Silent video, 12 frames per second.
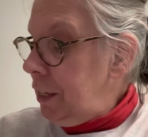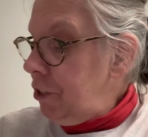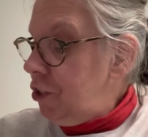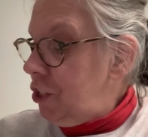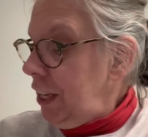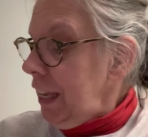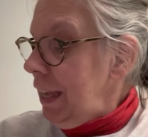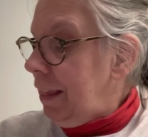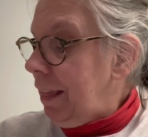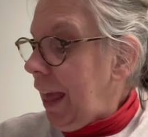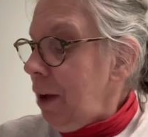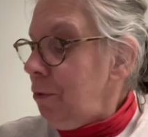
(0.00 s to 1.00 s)
Gee,
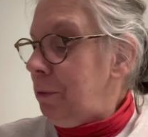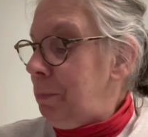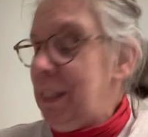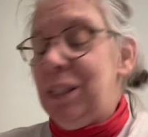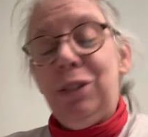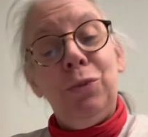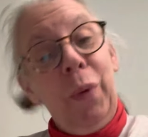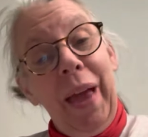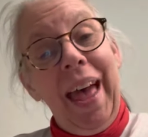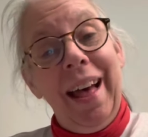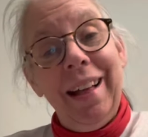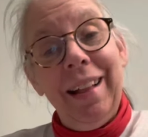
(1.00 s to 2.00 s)
that would be
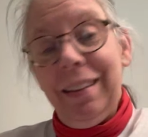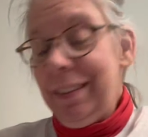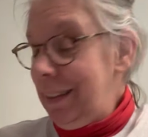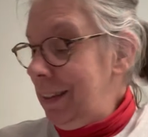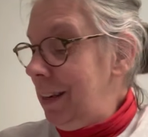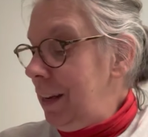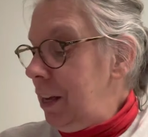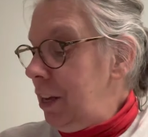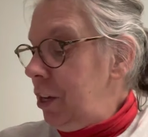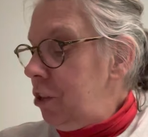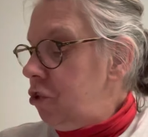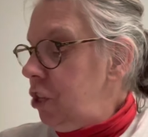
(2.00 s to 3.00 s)
swell.
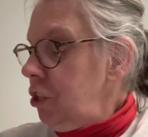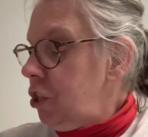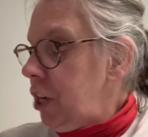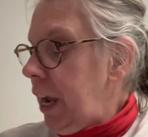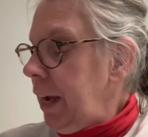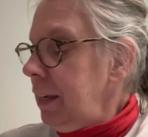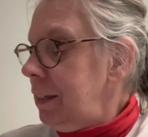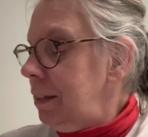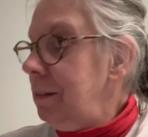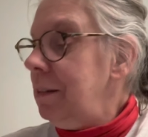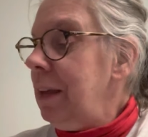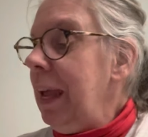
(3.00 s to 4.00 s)
She checked,
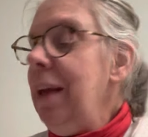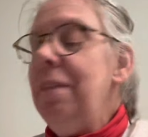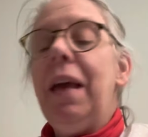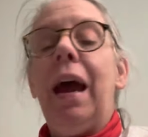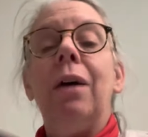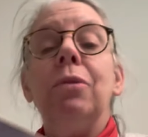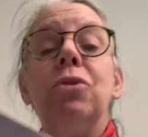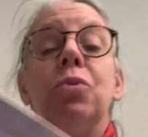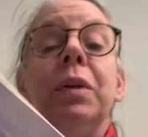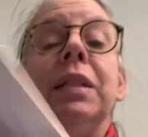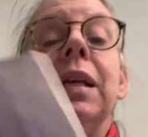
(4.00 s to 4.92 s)
and the house was